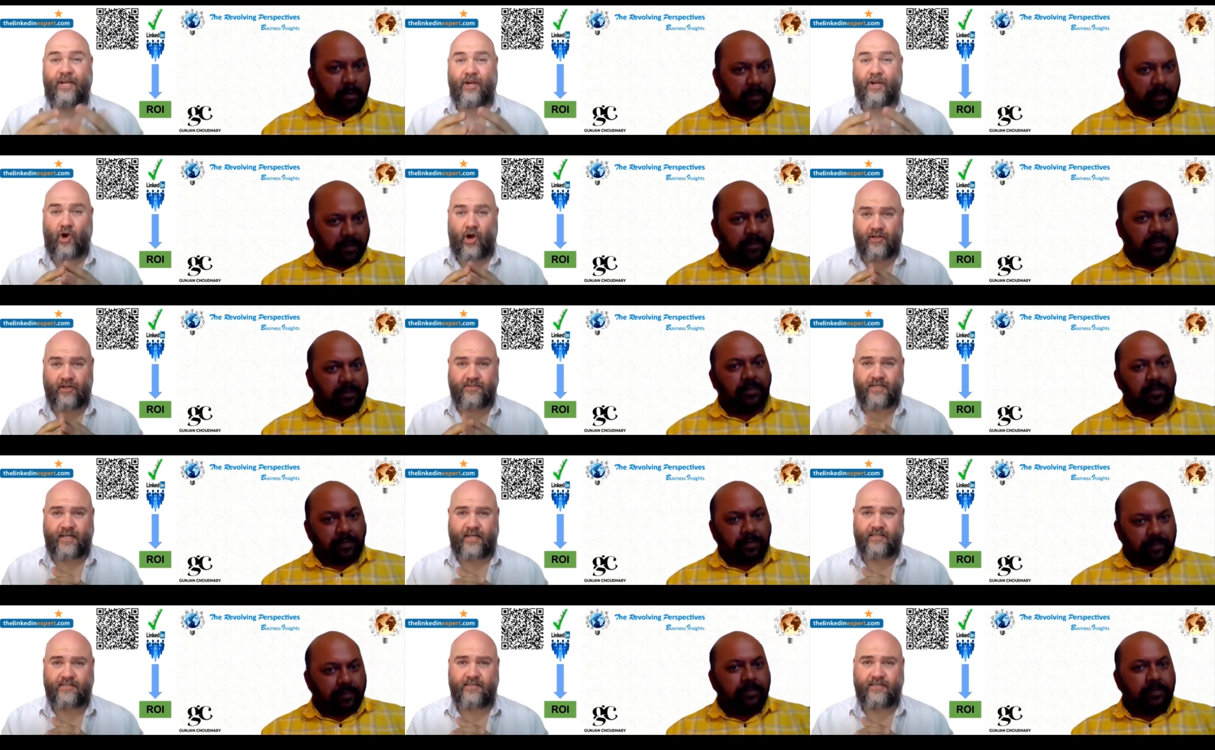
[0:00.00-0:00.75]

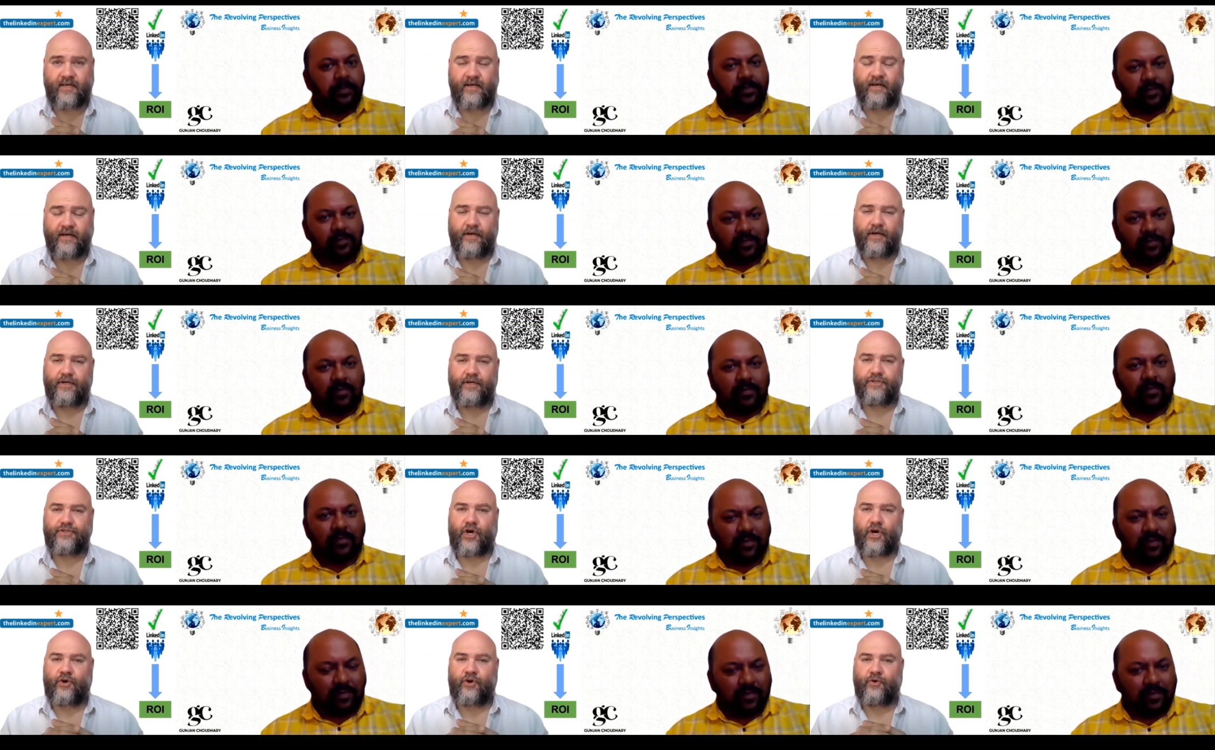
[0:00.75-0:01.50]
Speaker 1: content.
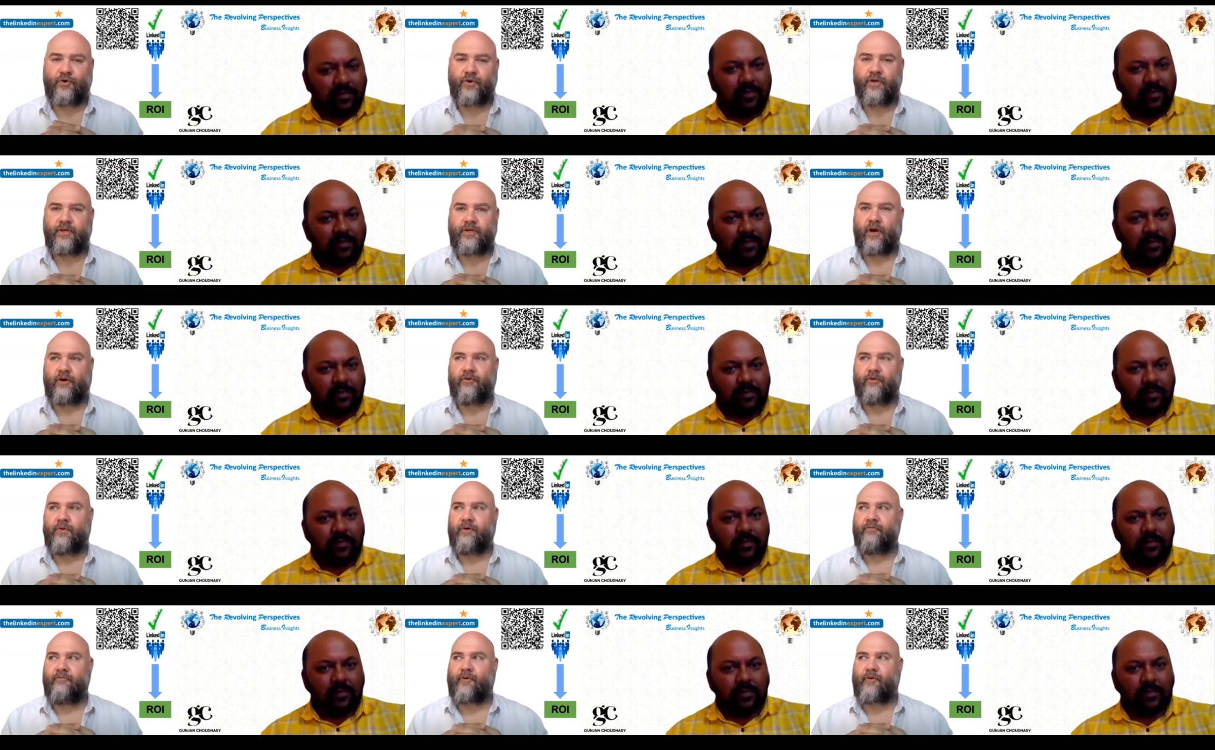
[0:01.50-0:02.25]
So you know
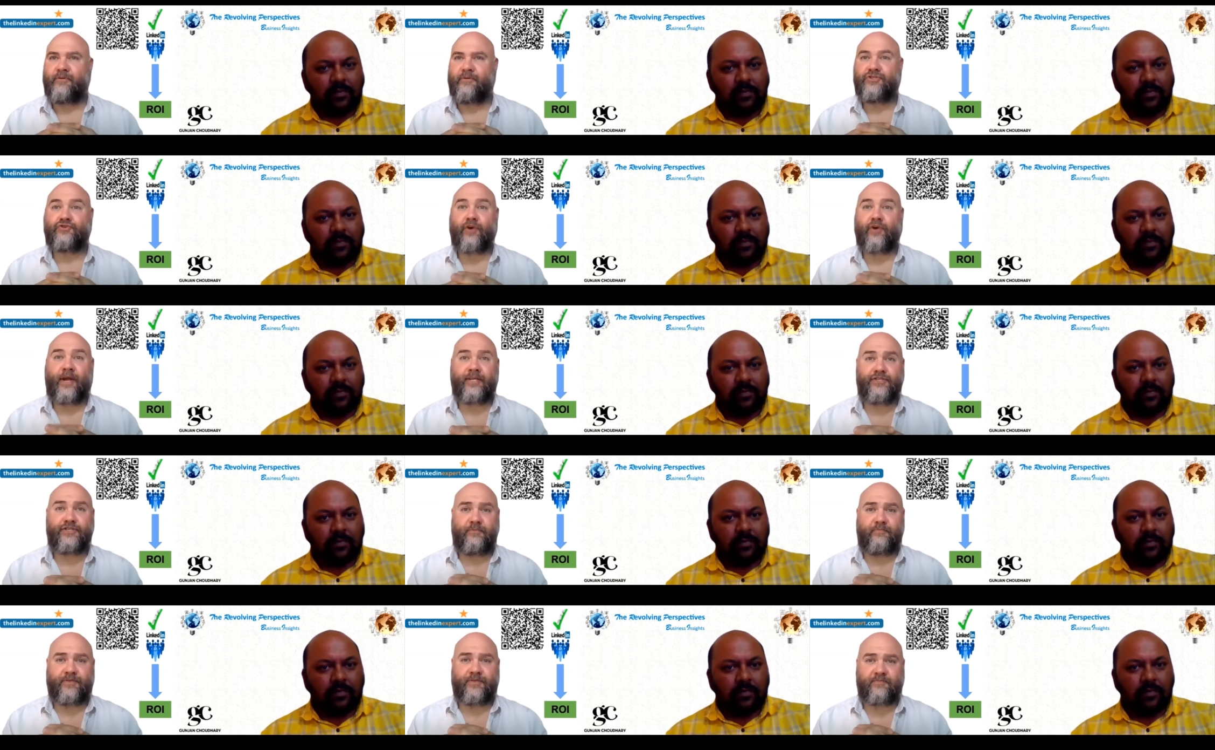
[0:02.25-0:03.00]
from a
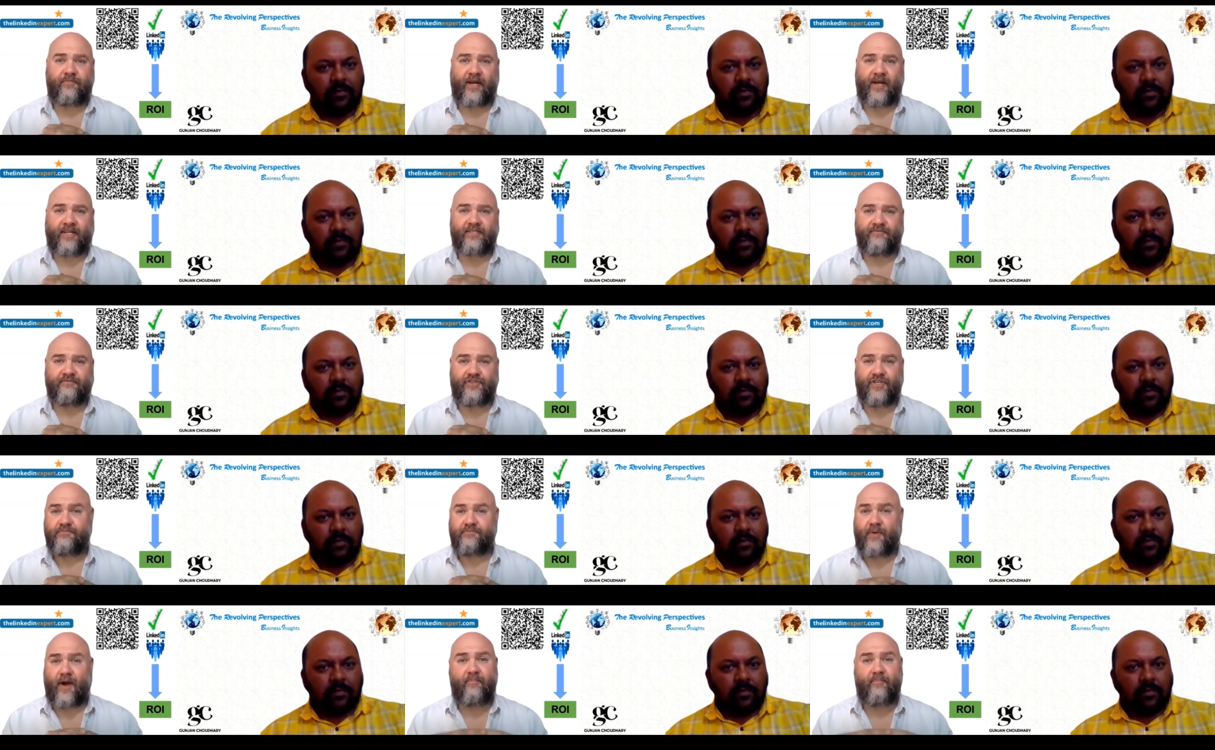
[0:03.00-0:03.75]
strategy perspective,
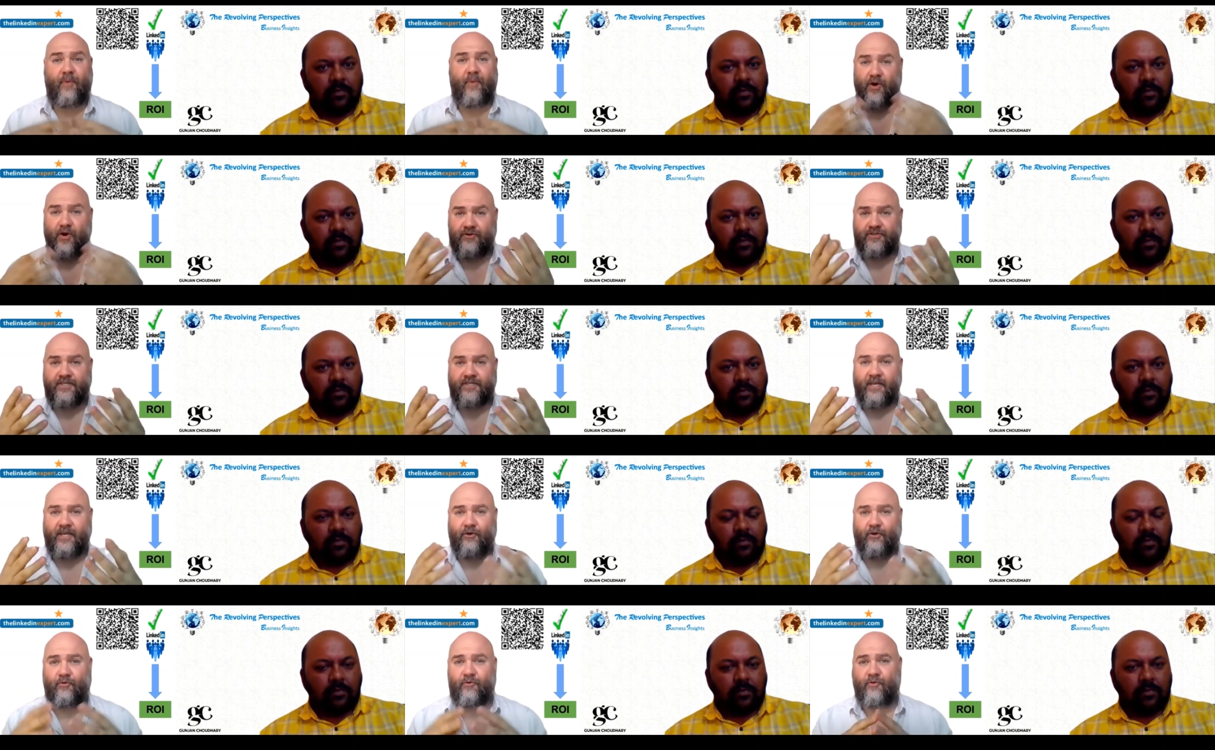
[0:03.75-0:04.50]
just by
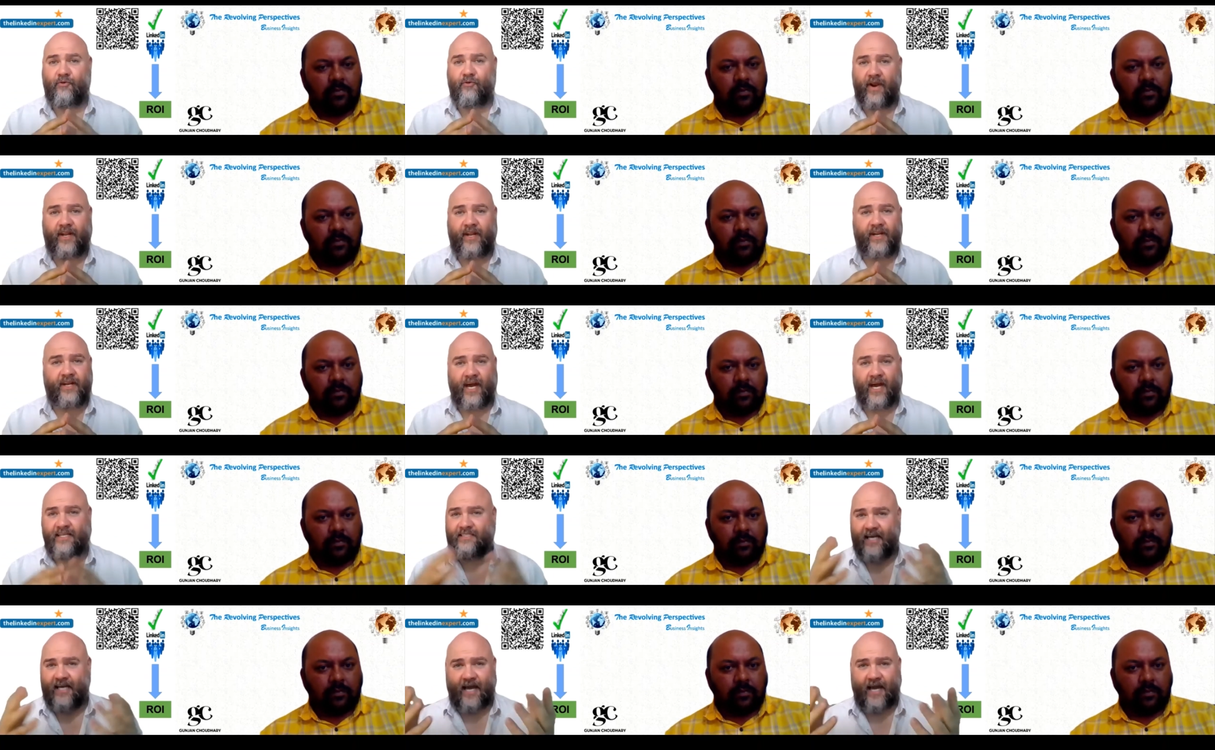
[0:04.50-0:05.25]
posting, you're already
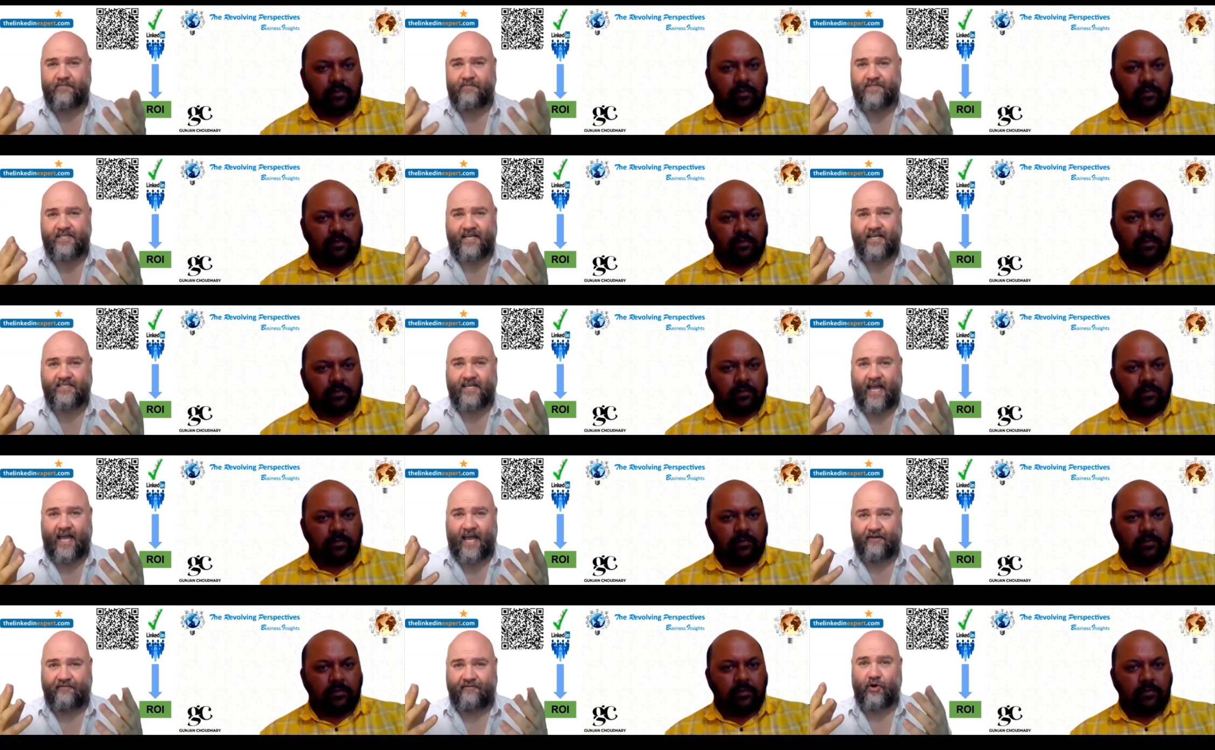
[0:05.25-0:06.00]
98%
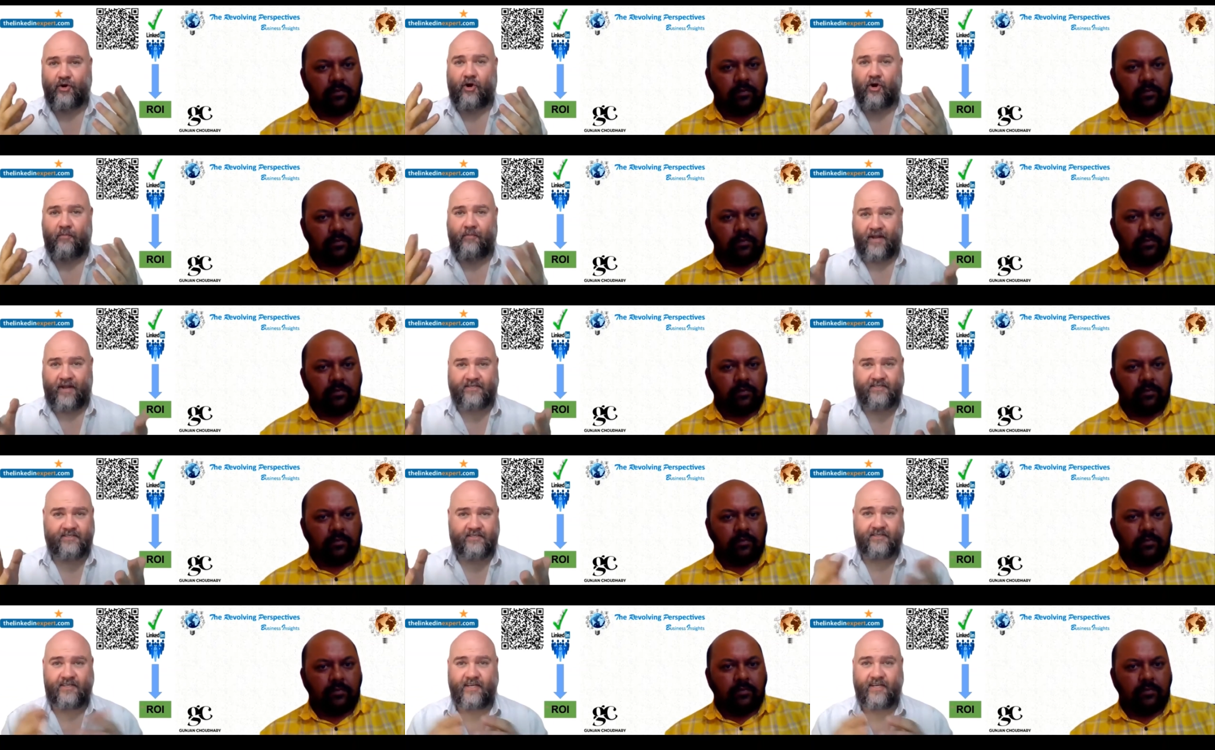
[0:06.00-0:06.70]
ahead of your competitors.